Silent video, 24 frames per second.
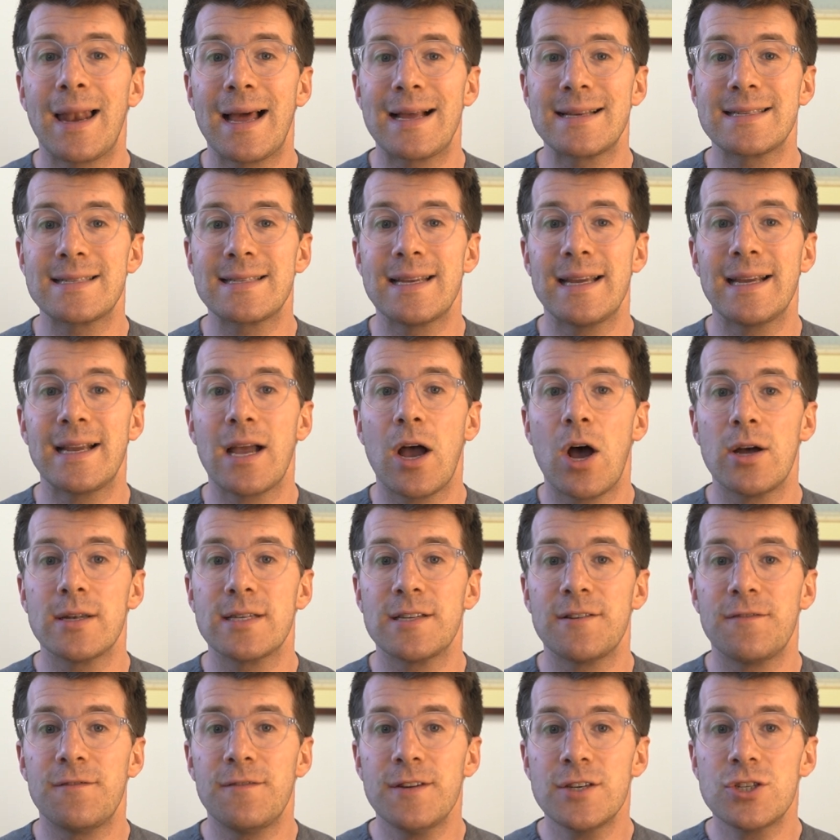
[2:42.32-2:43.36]
plastic
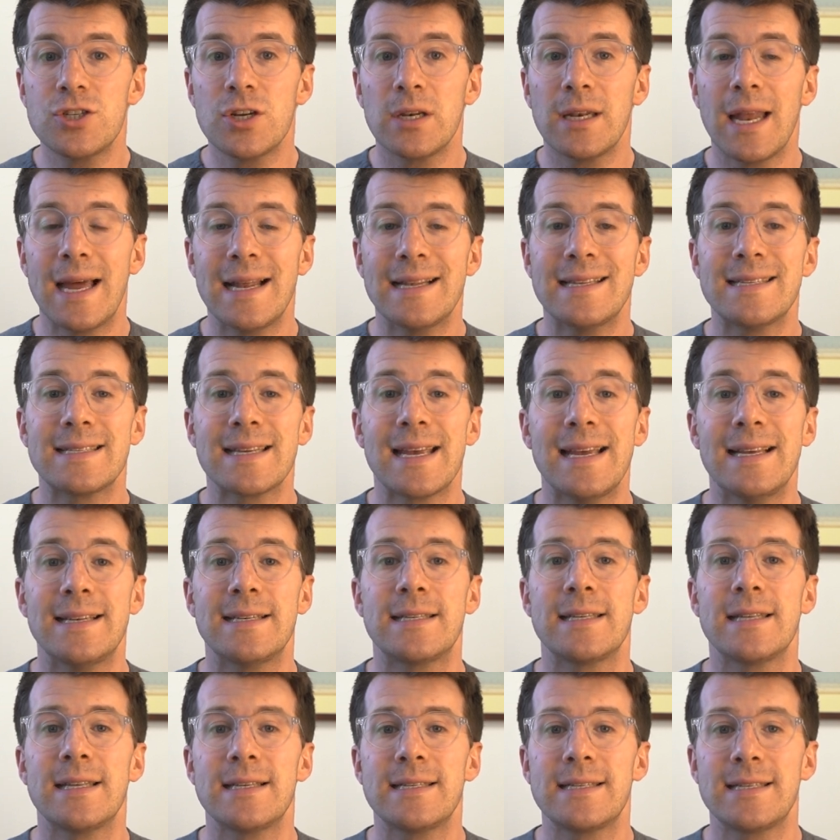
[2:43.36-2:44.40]
artificial lens
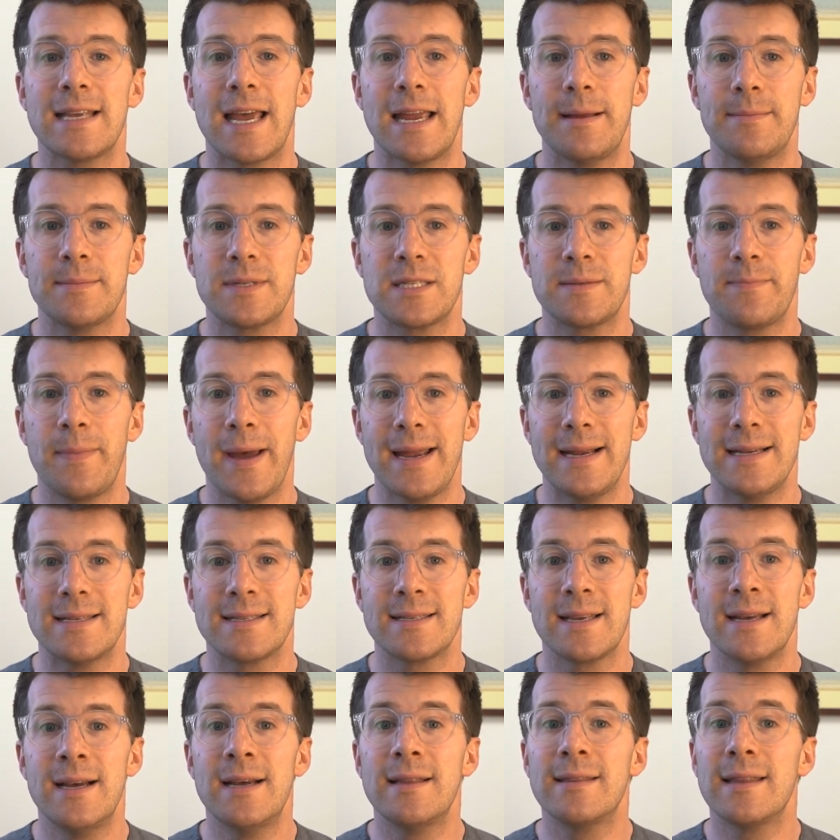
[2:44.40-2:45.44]
into the same
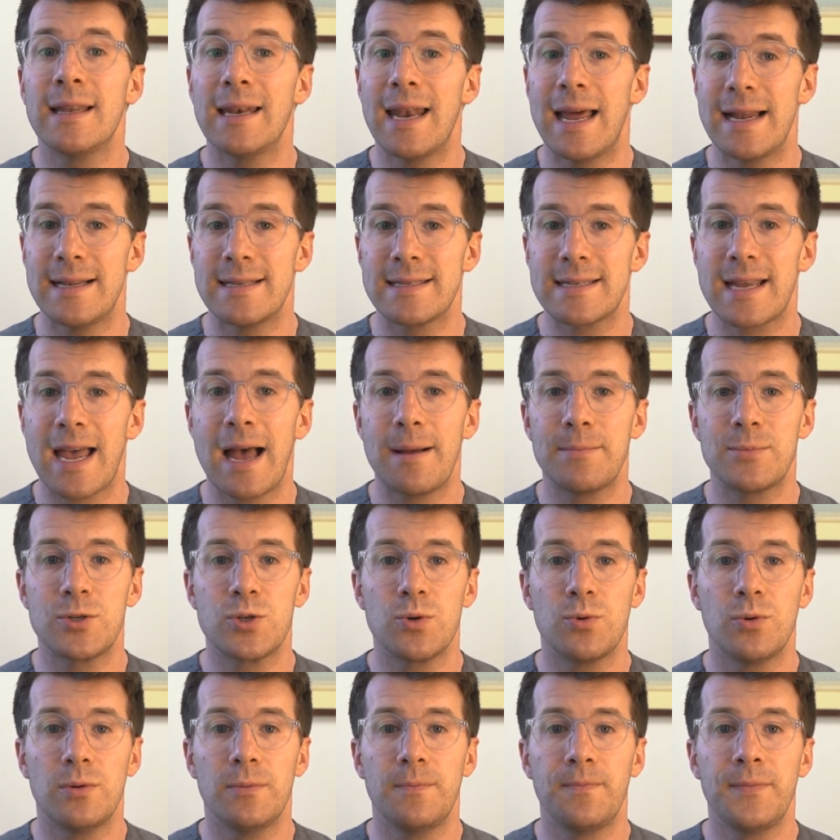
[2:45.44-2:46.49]
space, the lens
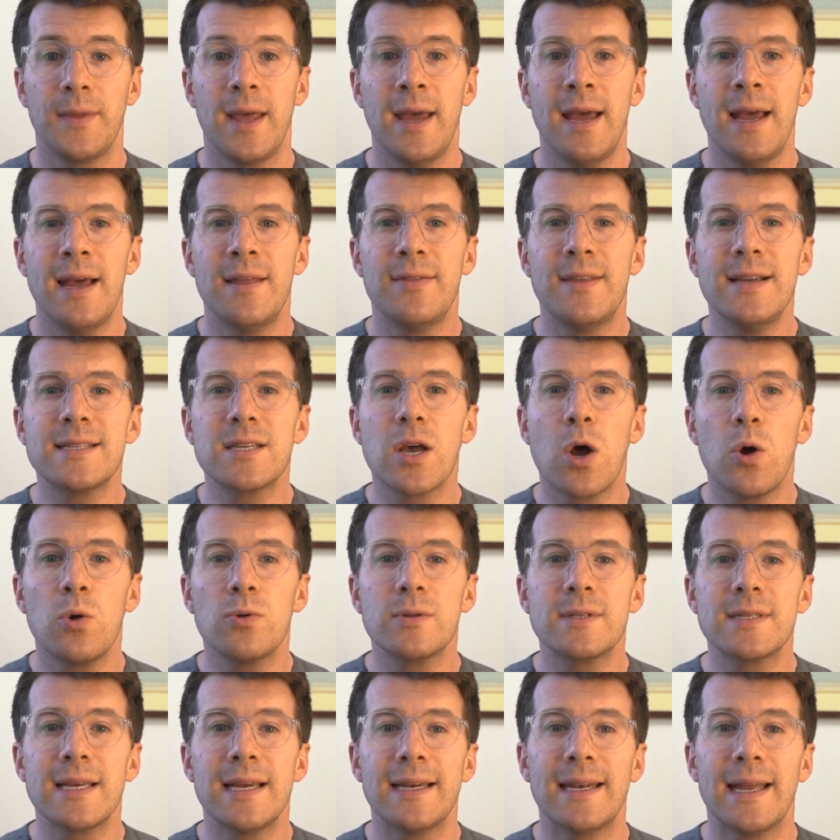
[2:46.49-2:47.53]
capsule. This
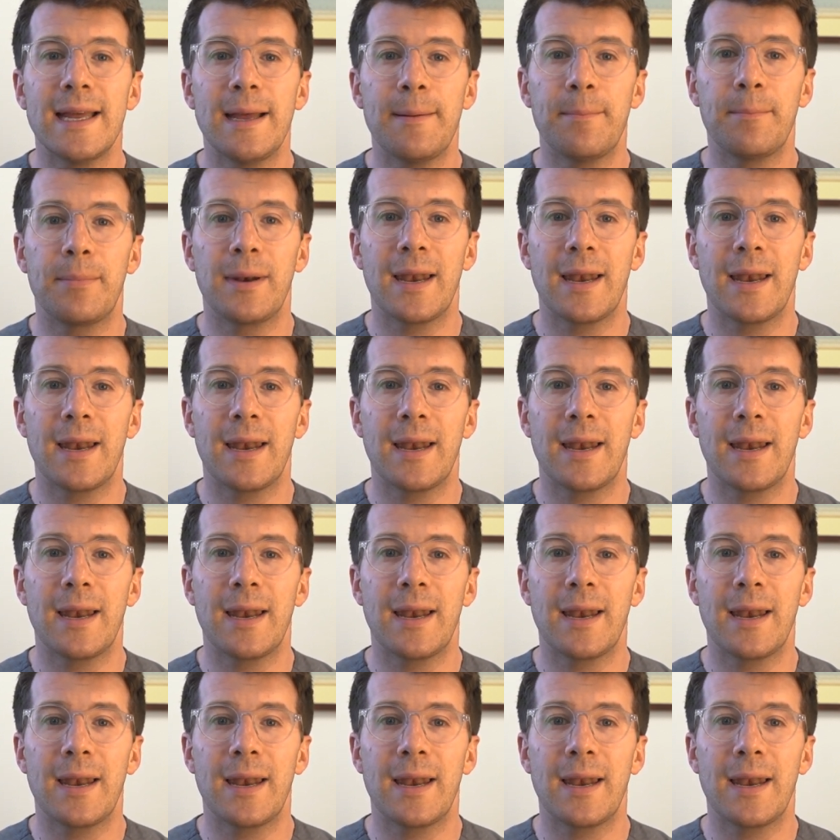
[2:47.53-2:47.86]
holds it in